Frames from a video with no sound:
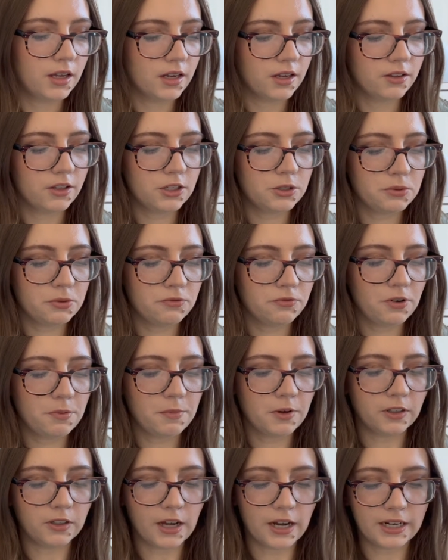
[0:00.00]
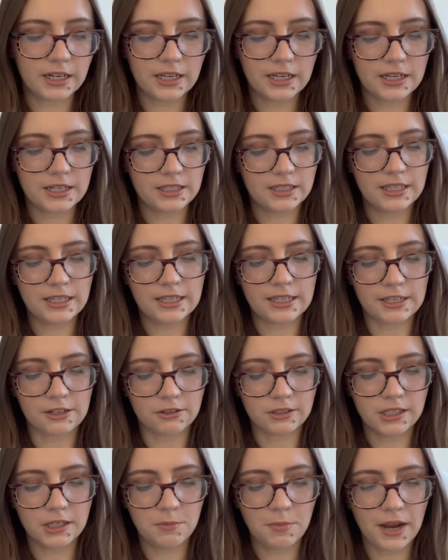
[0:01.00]
This one from Milani is the
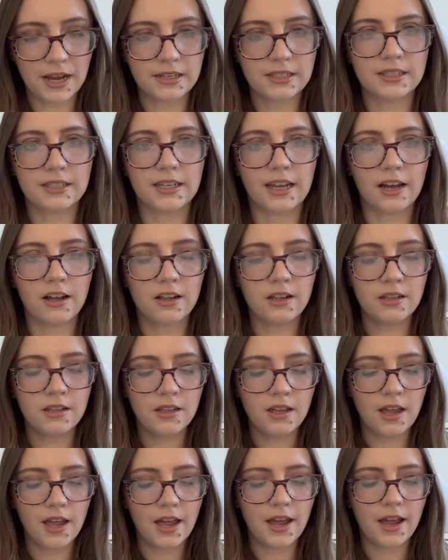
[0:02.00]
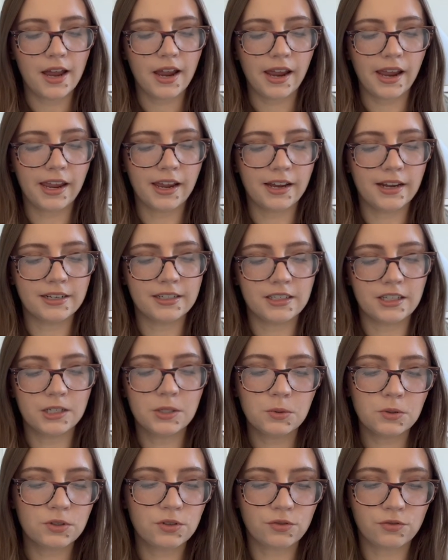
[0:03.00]
Gilded Pastel, and
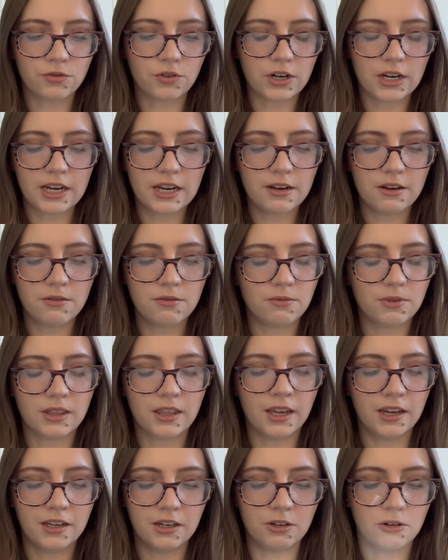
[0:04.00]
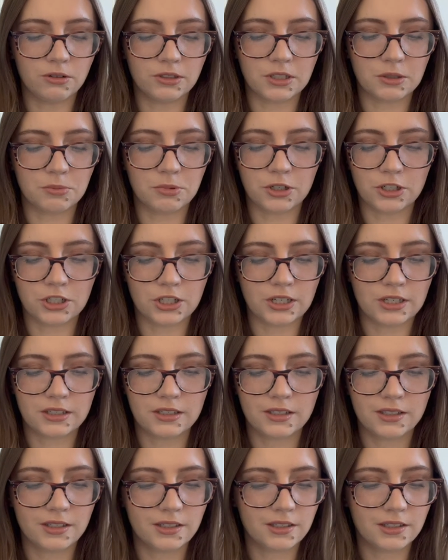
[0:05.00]
this was free with like an Ulta purchase
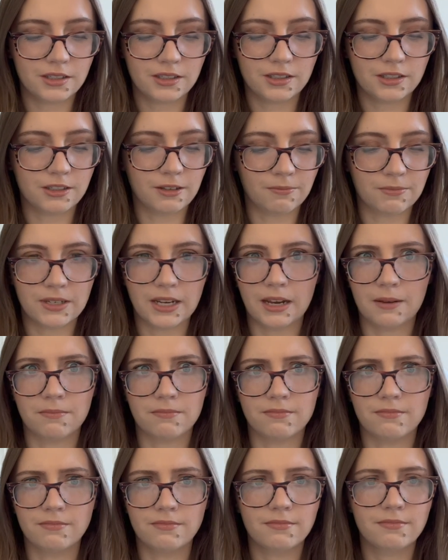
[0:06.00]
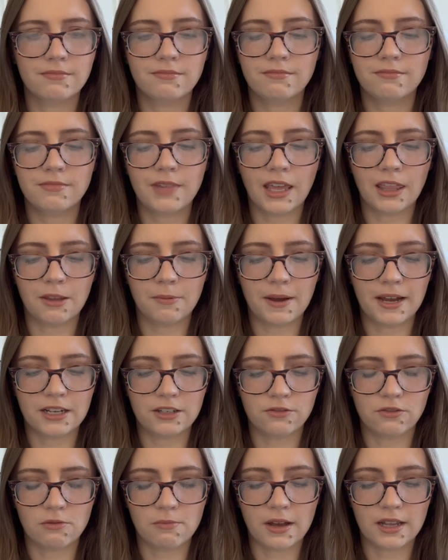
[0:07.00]
sometime in the
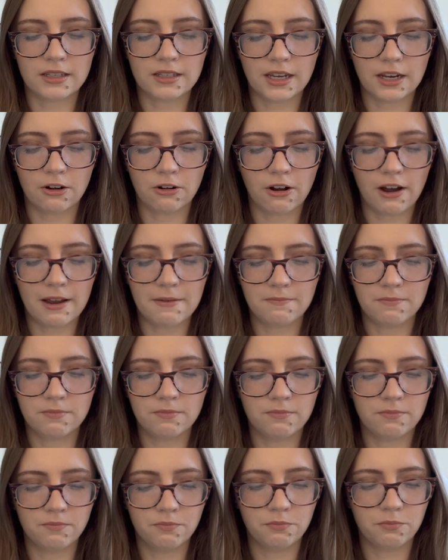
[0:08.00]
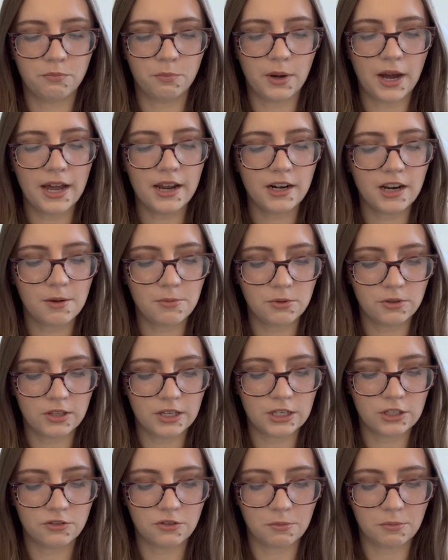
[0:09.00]
past few months. I don't know. I bought a couple
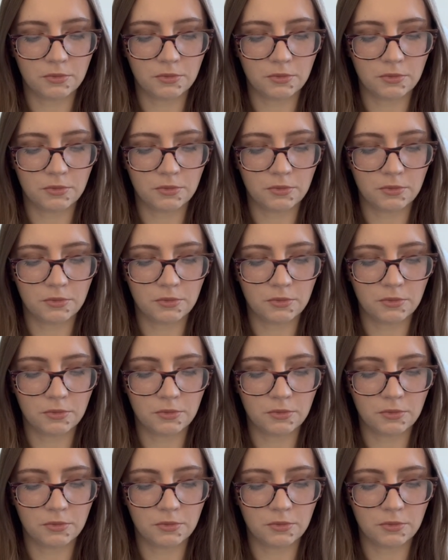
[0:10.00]
things from